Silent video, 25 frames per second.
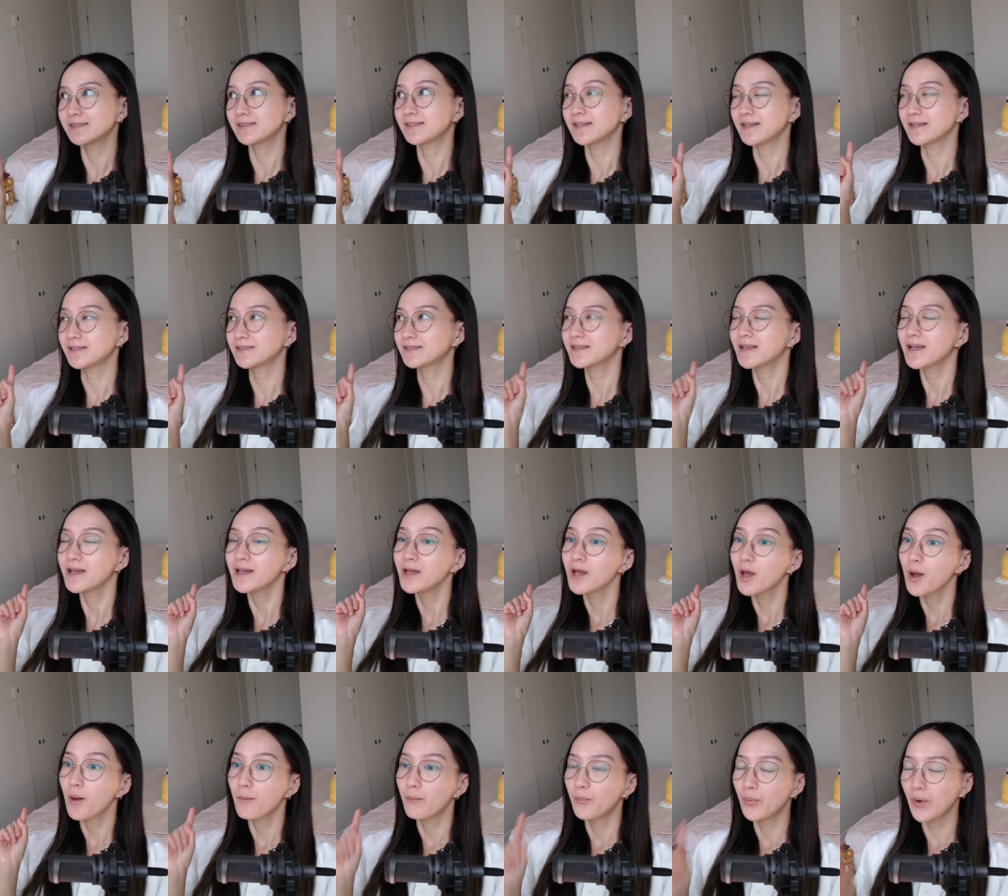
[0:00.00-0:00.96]
this
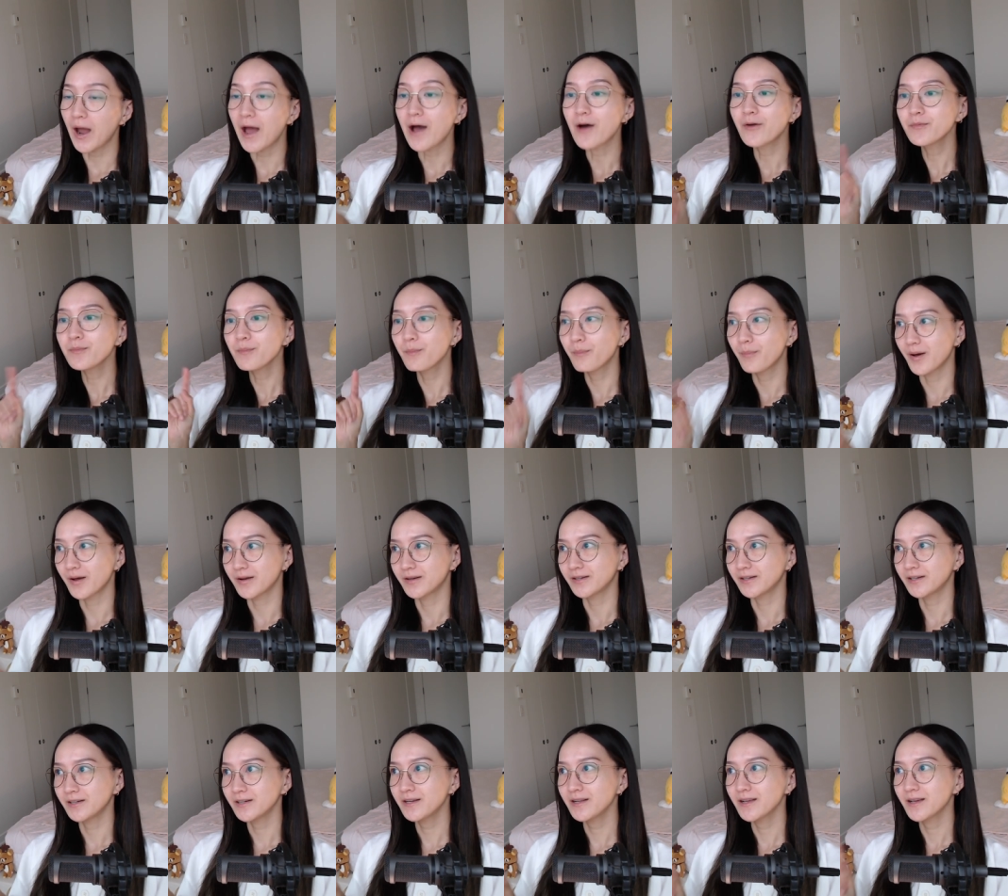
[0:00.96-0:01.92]
brown
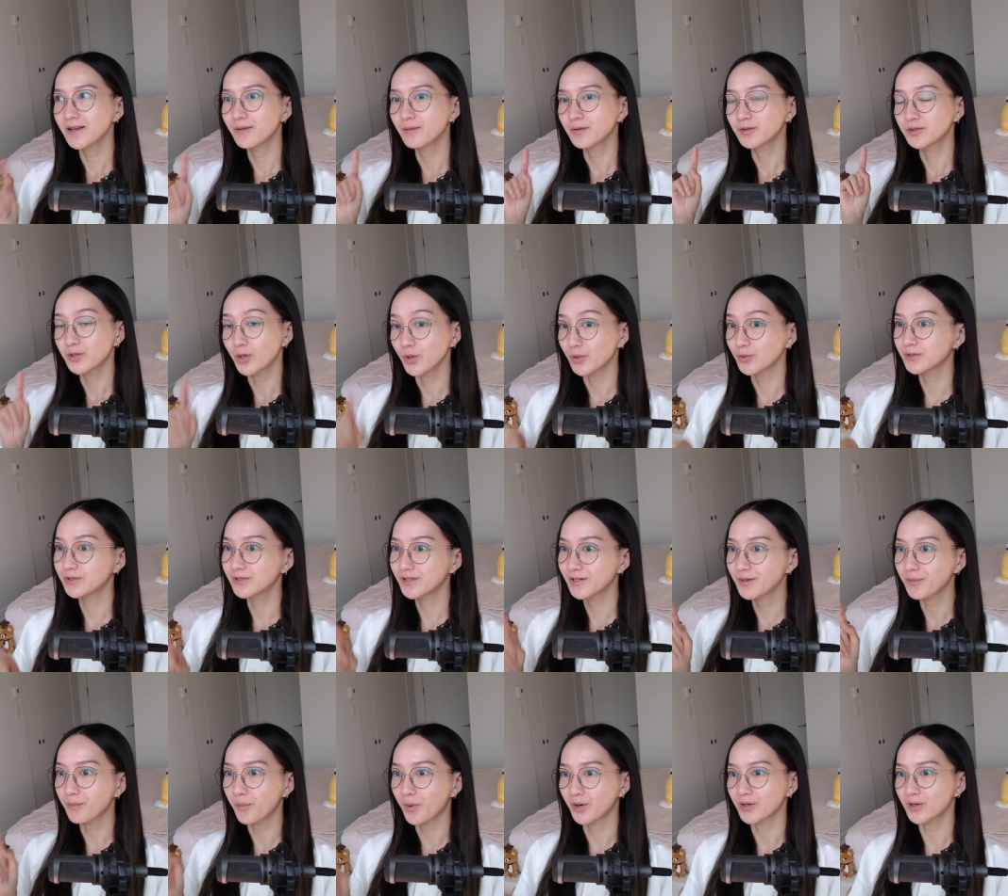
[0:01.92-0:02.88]
buttered toasted
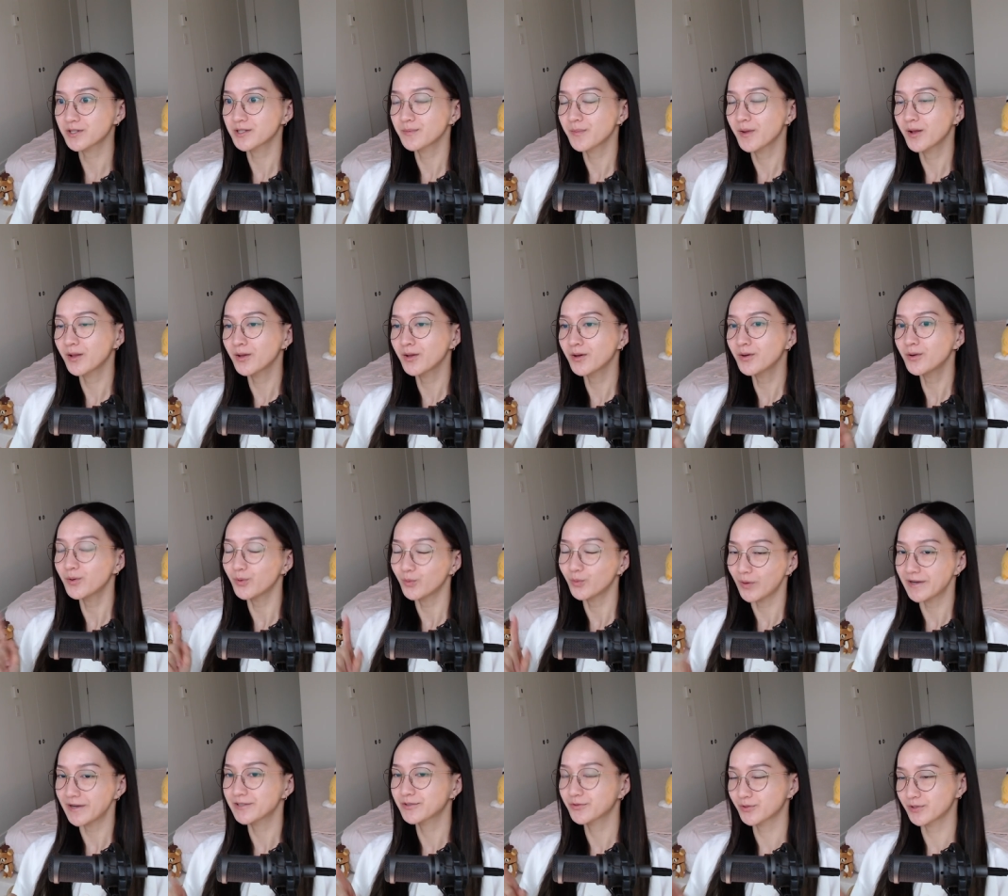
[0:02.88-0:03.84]
marshmallow
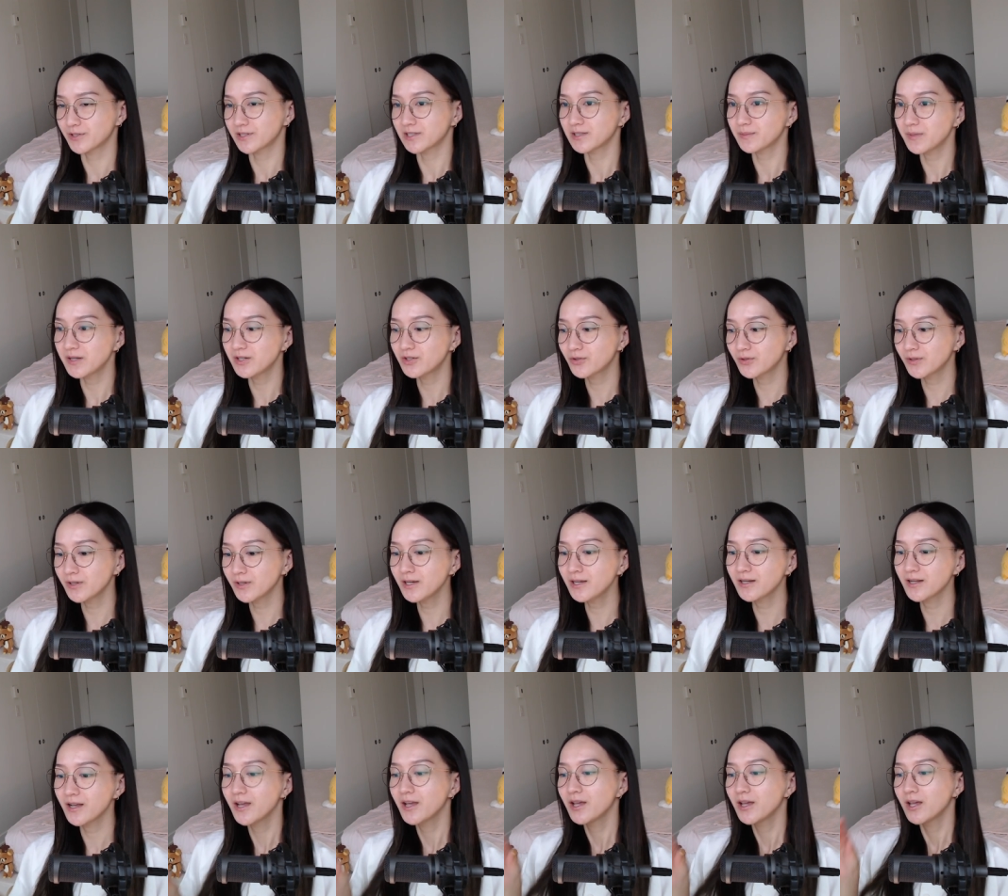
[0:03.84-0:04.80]
Rice Krispie
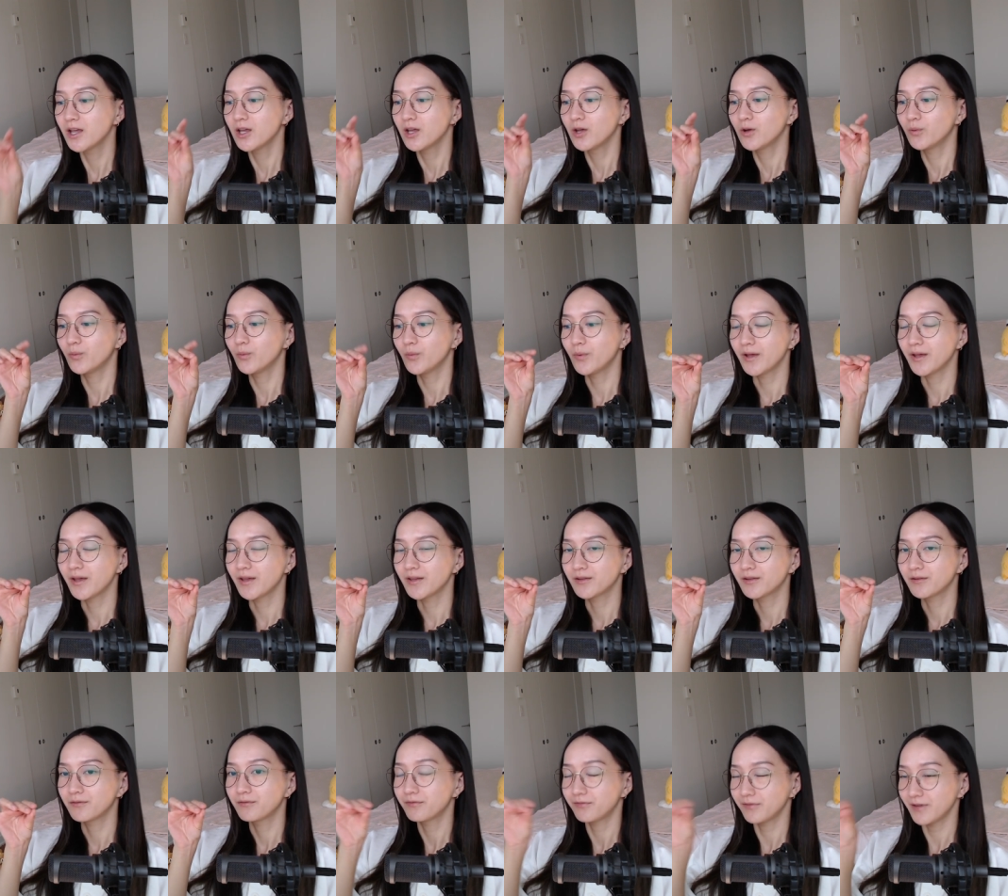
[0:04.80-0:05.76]
treat with
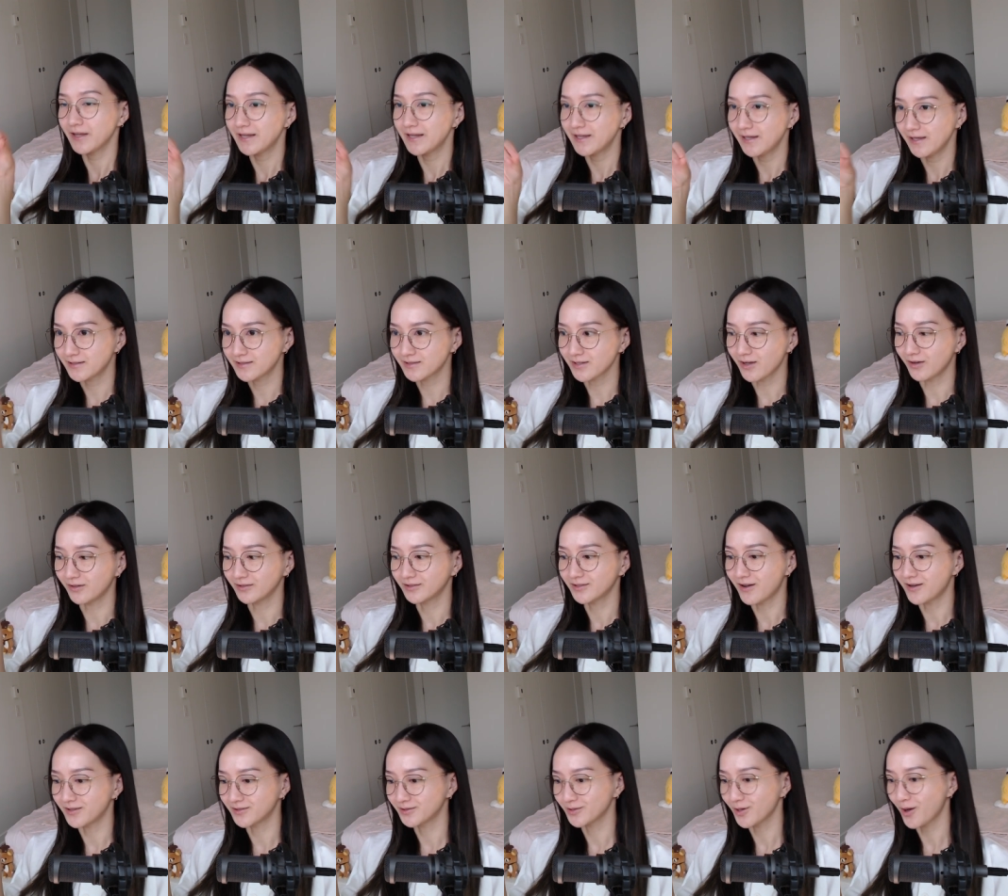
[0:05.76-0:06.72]
flaky salt
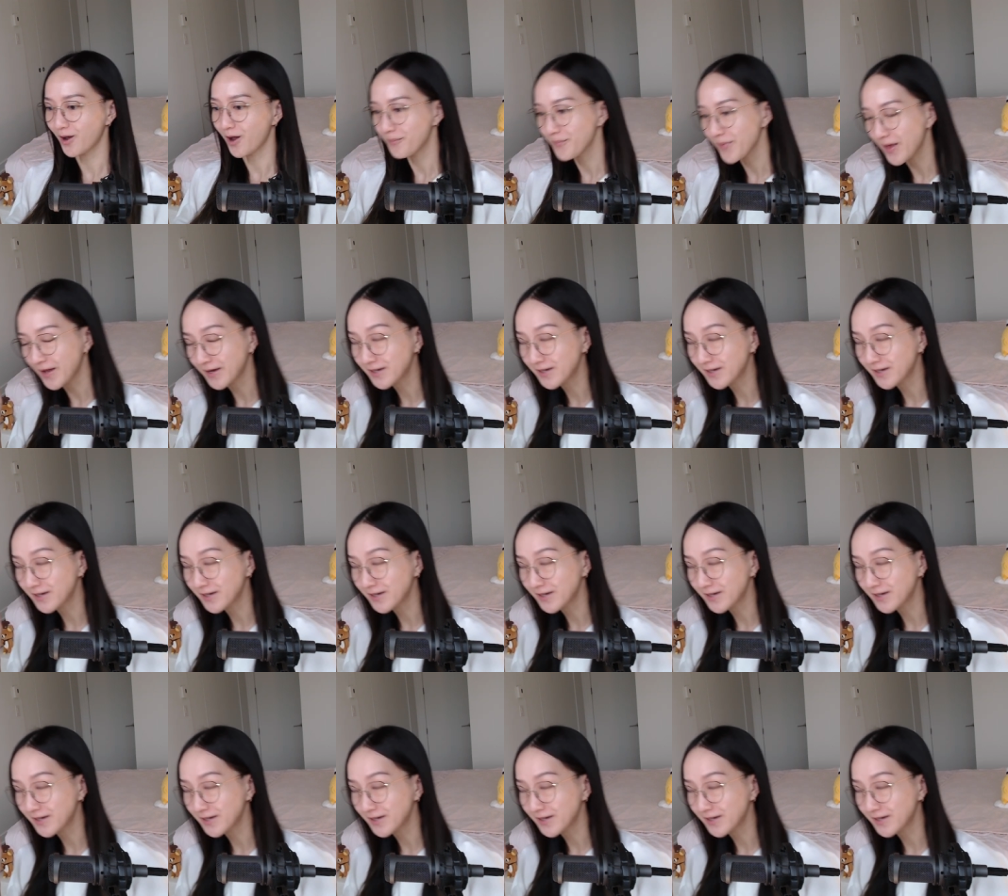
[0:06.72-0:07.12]
on top, and